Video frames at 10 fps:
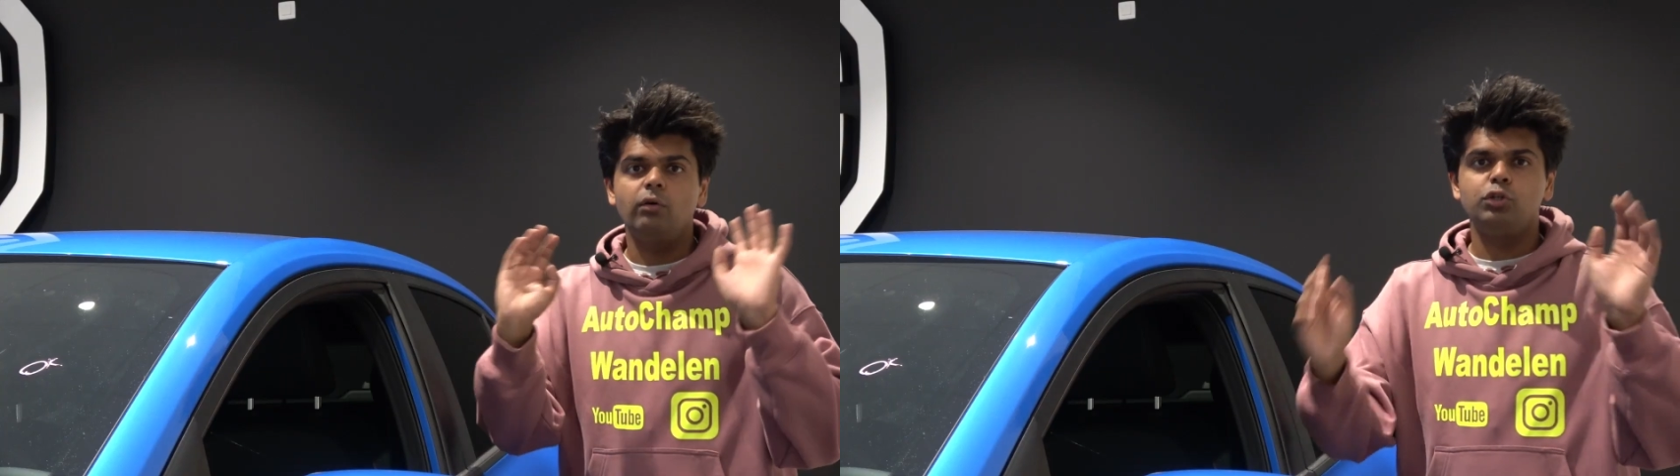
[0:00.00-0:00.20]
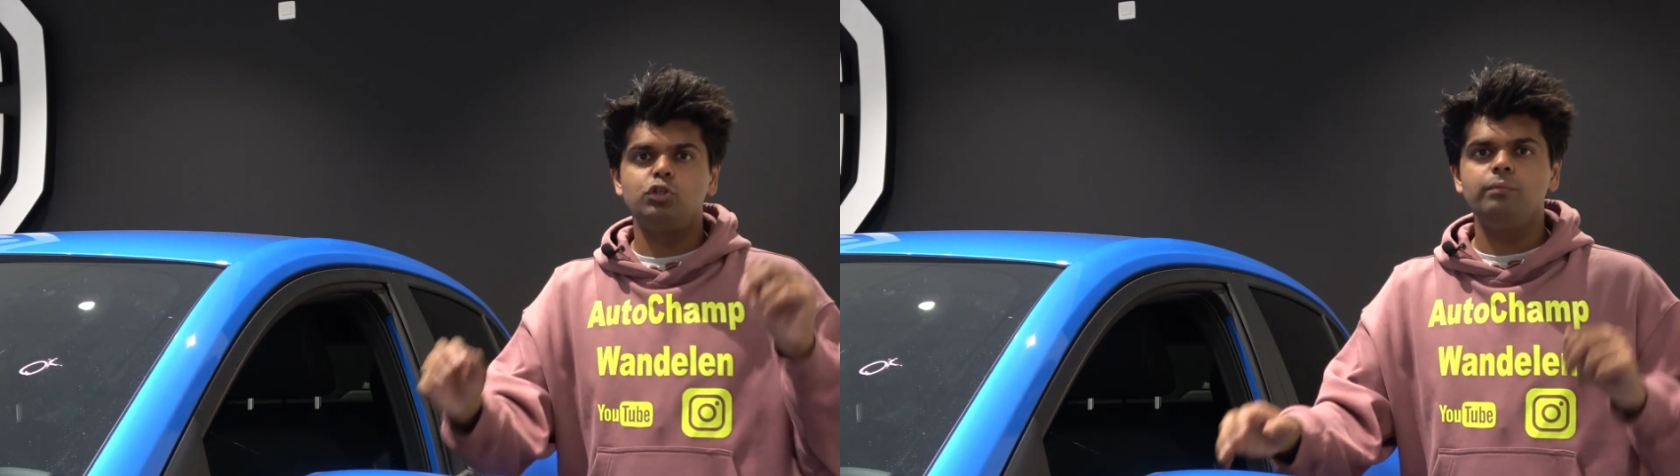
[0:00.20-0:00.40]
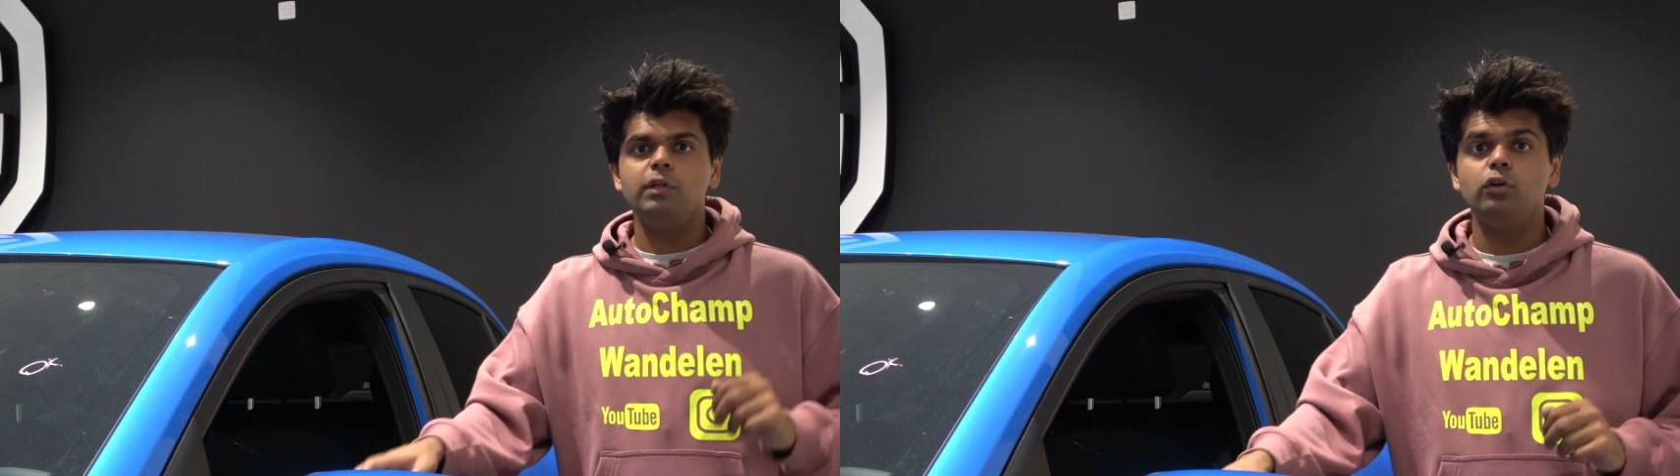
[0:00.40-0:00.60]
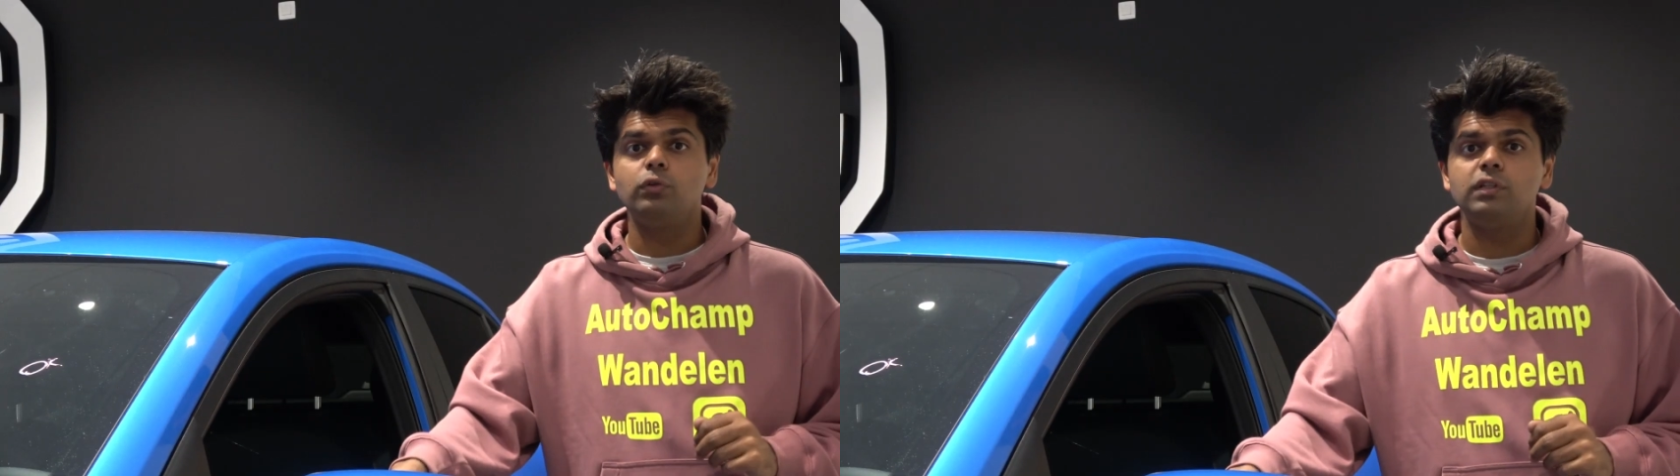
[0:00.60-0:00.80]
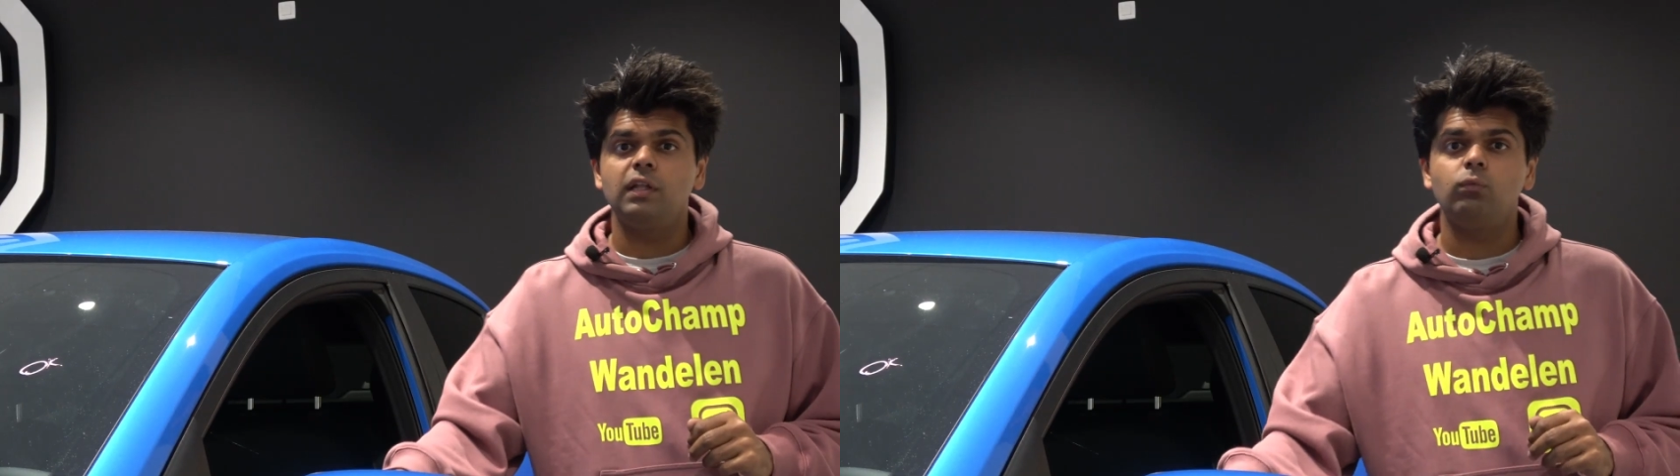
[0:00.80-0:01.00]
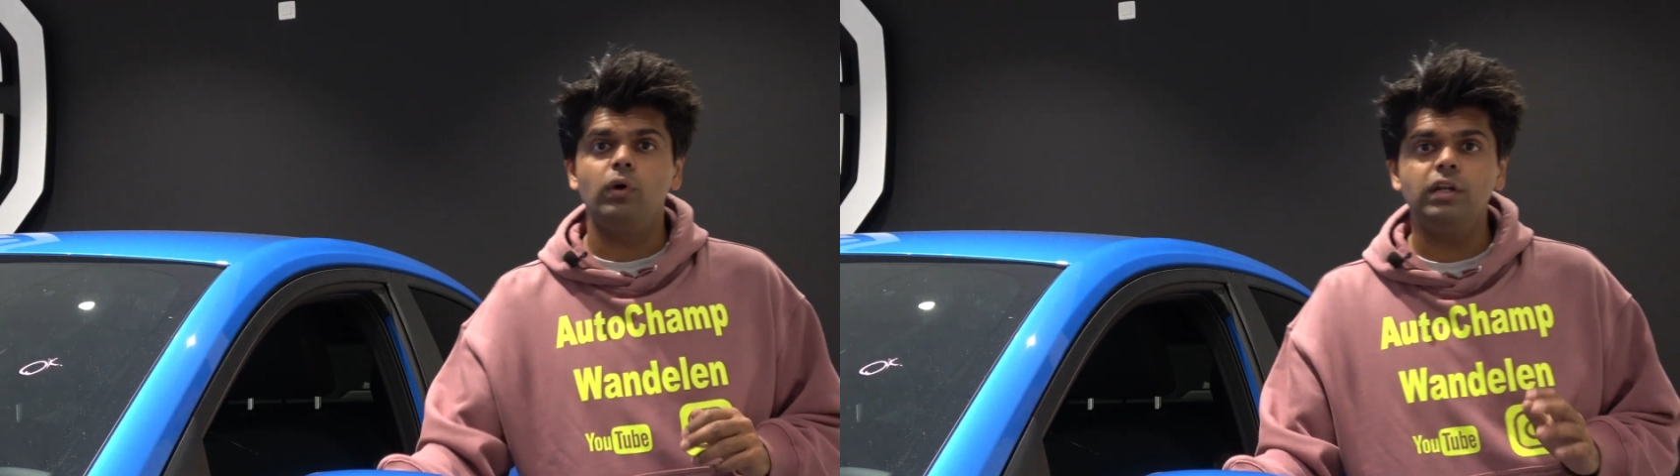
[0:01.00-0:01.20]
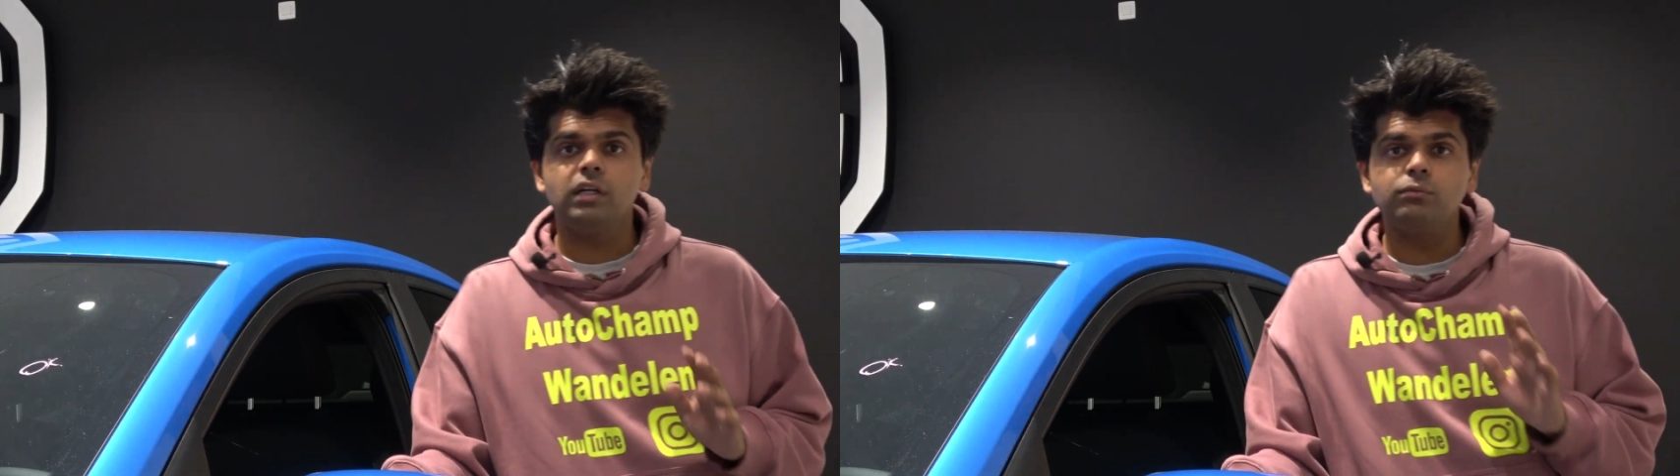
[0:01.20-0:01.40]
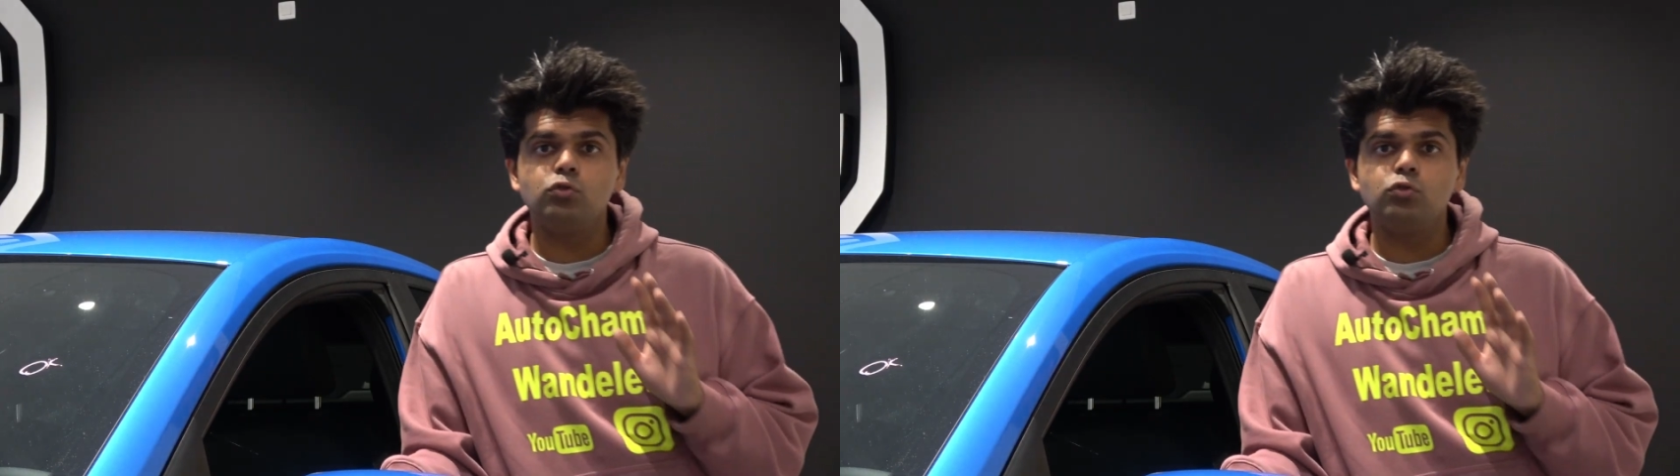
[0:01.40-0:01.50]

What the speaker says: Now it should be noted that when it comes